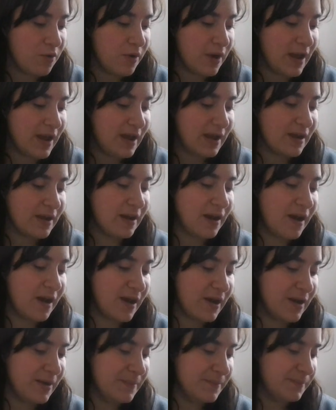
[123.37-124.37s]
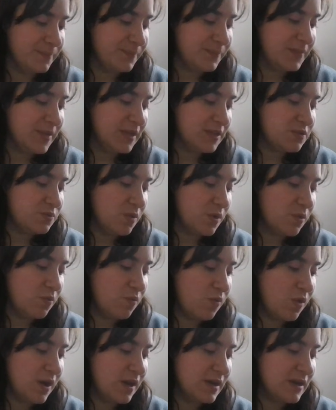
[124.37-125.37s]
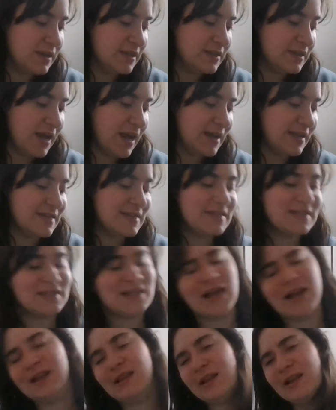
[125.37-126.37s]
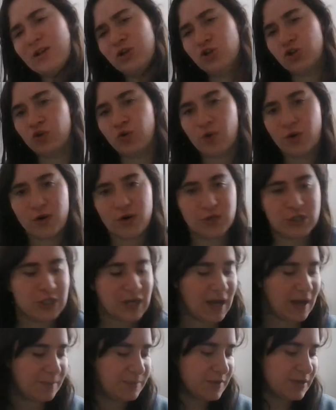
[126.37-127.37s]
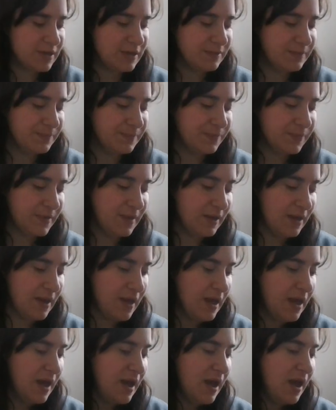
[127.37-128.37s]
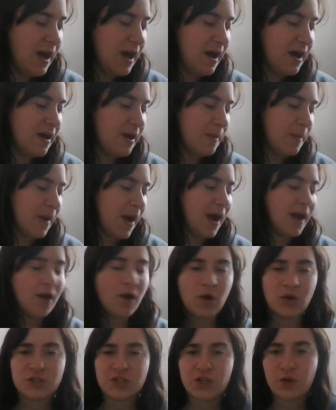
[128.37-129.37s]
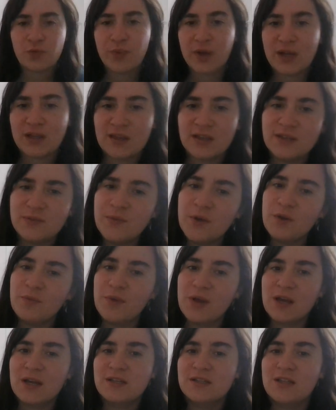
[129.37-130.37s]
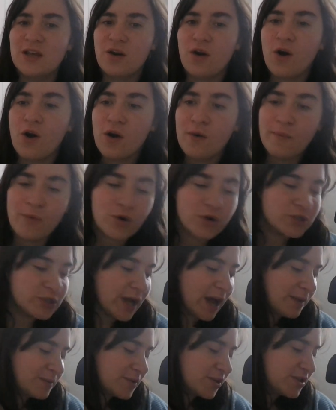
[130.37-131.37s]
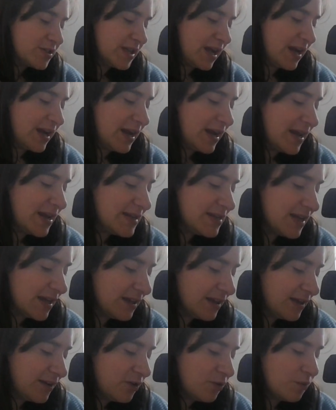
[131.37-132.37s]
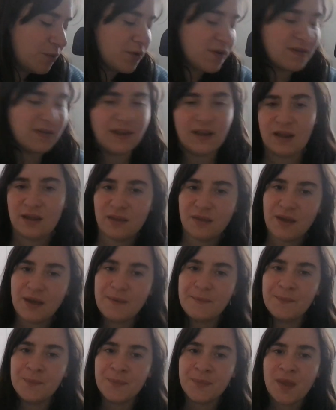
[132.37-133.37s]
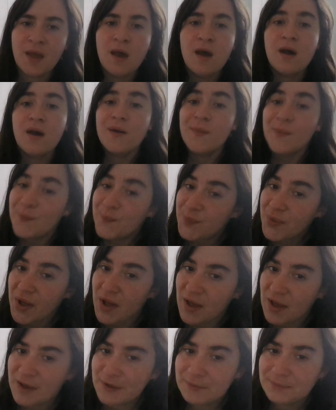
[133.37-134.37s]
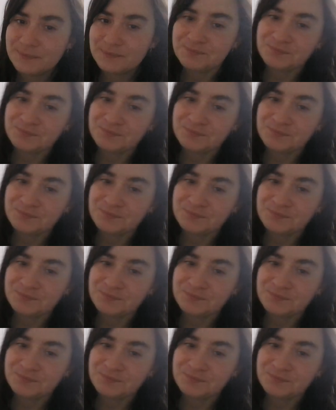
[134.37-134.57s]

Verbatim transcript: quick. Um, this one was a slightly shorter chapter. Um, I also picked this book because there are more chapters and it is a little more lengthy, but